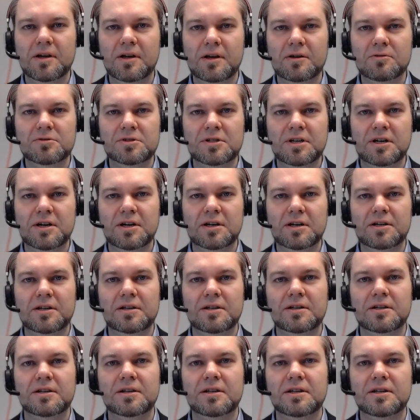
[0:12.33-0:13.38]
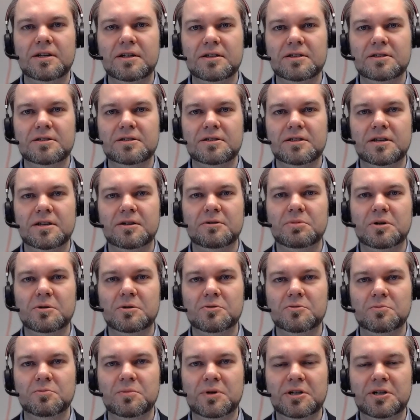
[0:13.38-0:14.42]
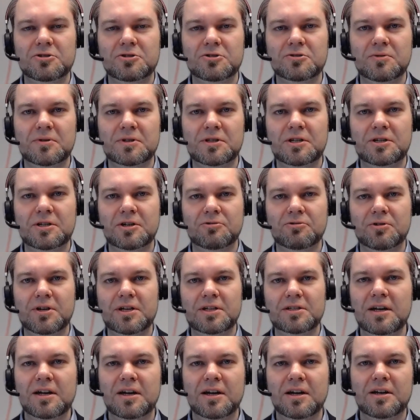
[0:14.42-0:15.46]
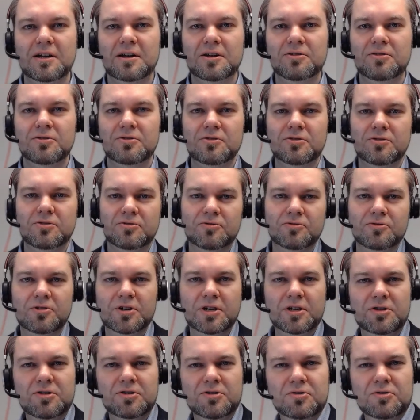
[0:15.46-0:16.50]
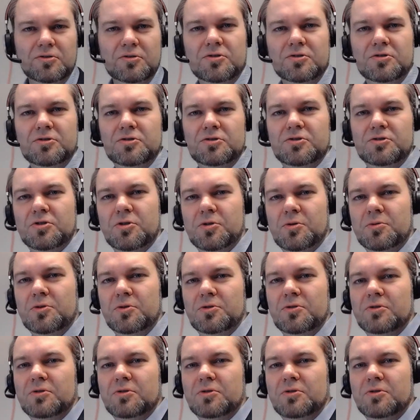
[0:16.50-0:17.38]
Outside it's about minus twenty degrees, and I could try to show you